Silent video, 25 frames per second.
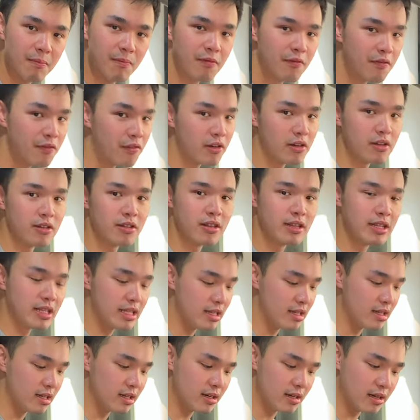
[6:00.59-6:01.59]
for
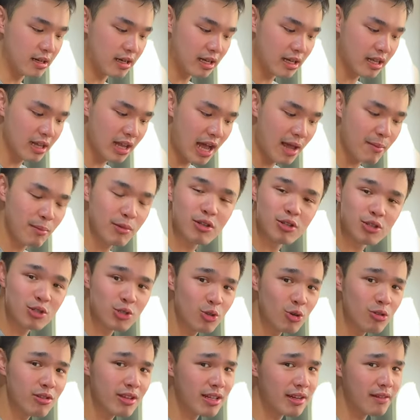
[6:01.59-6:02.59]
the climate
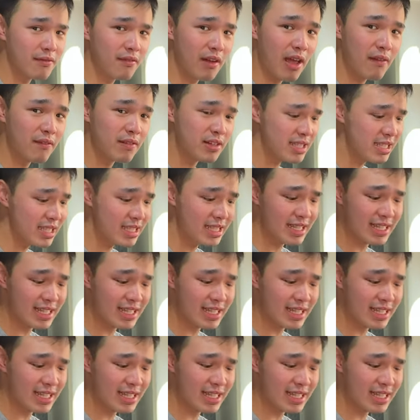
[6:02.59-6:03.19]
control that I've ever seen in